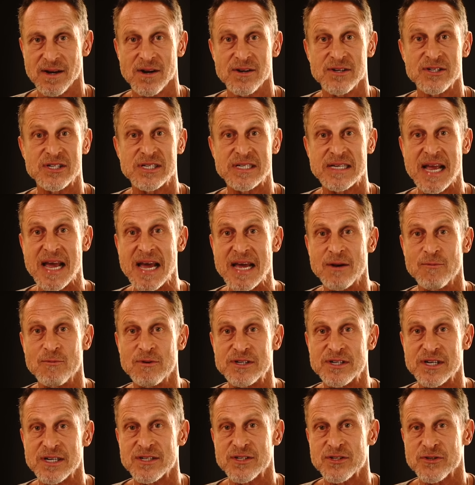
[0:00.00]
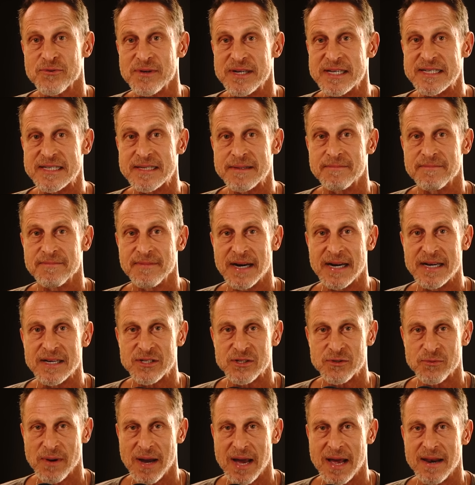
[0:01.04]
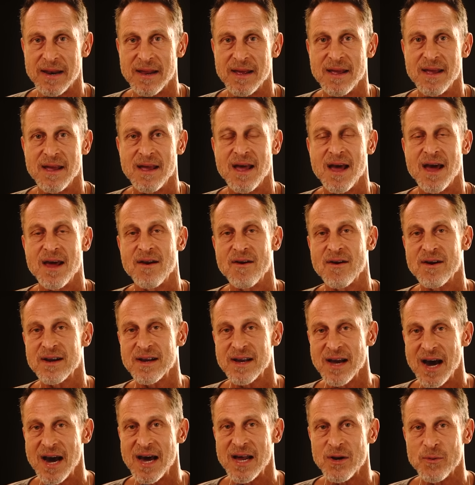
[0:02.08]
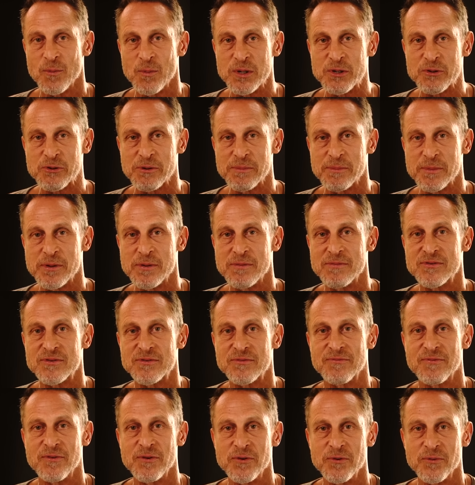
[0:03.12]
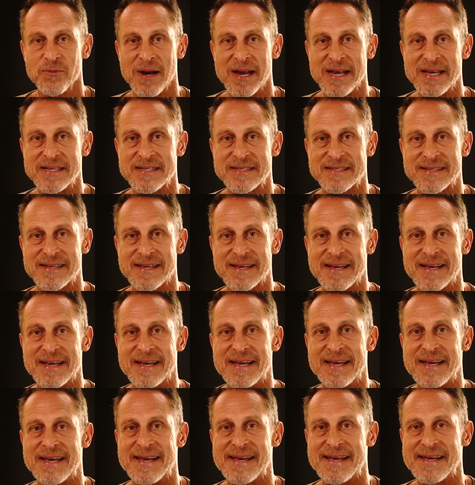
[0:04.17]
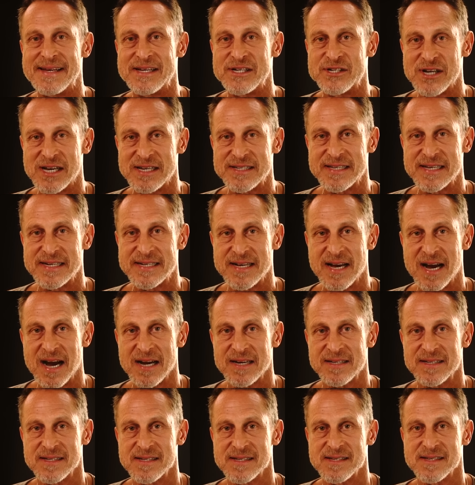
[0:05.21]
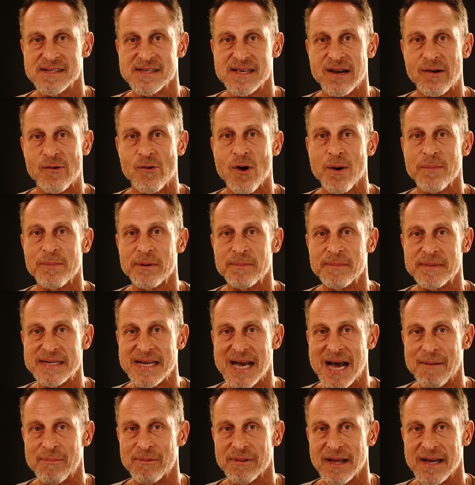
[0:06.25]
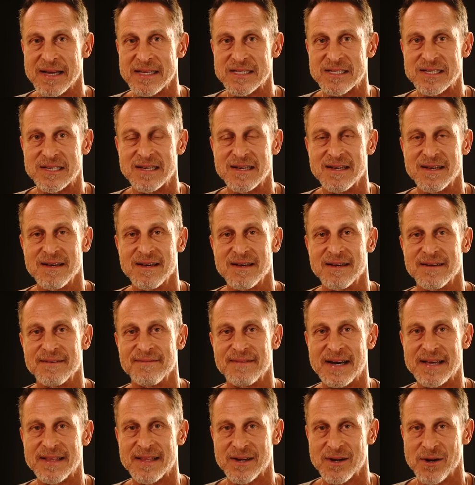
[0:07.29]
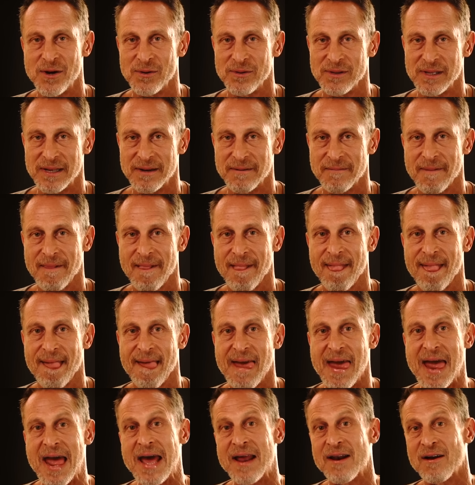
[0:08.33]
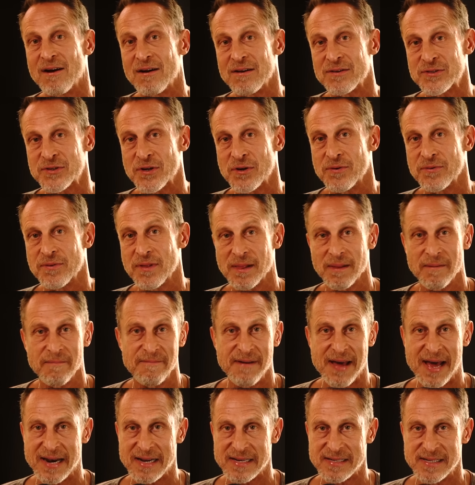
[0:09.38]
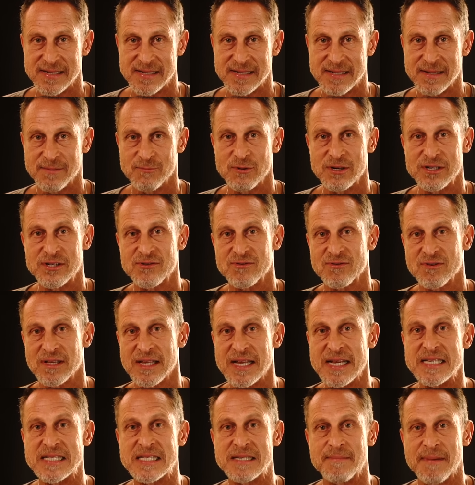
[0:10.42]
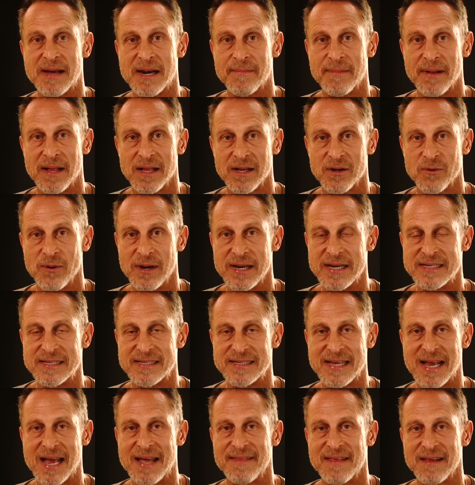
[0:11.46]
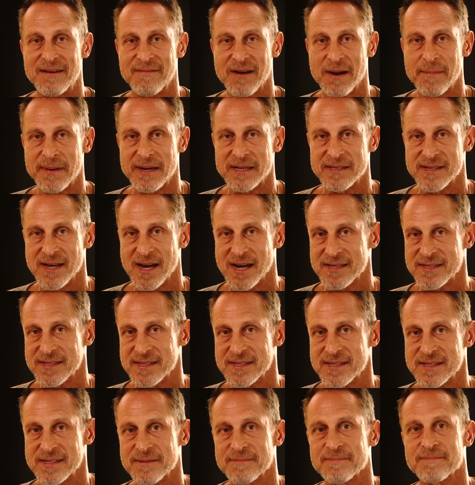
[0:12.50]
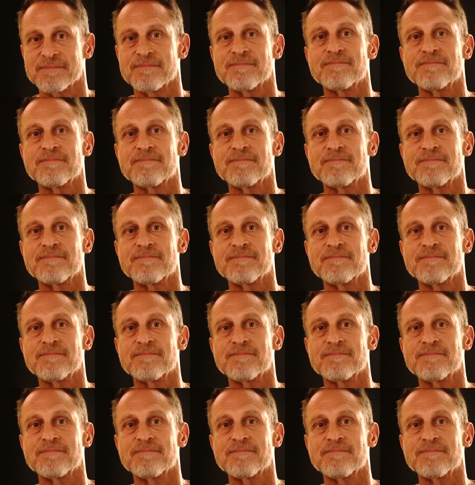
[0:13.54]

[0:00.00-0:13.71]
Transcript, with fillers: our skin, which excretes them via sweat, and our gut, which removes food waste, ingested toxins, and hormone metabolites by the colon and also the lymphatic system, which cleans the metabolic waste and the environmental toxins.